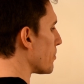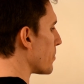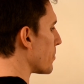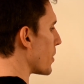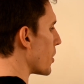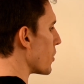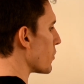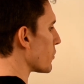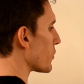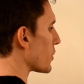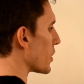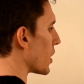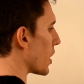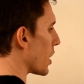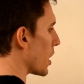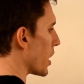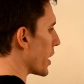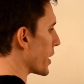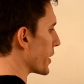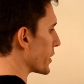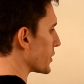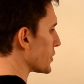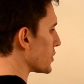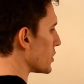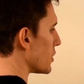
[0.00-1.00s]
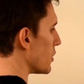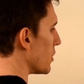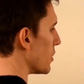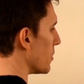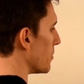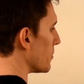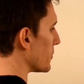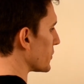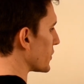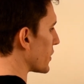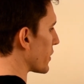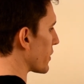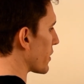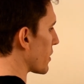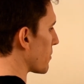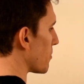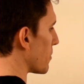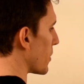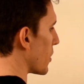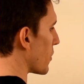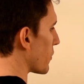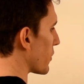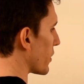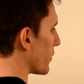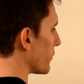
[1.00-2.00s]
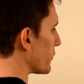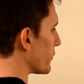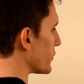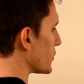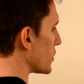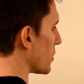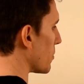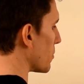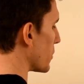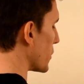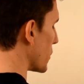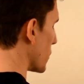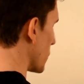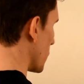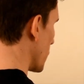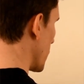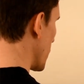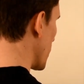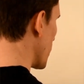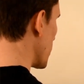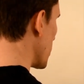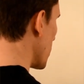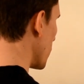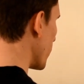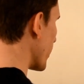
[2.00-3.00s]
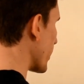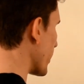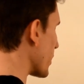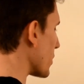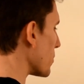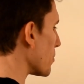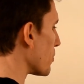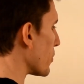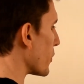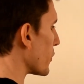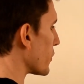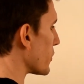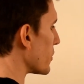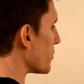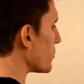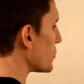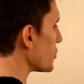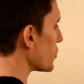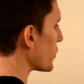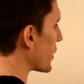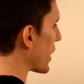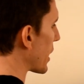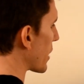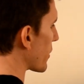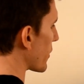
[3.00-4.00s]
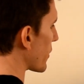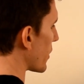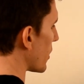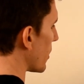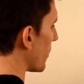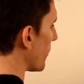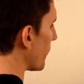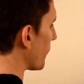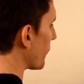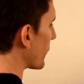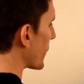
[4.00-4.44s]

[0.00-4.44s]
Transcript: both like terms. They both have w. So we can put them together.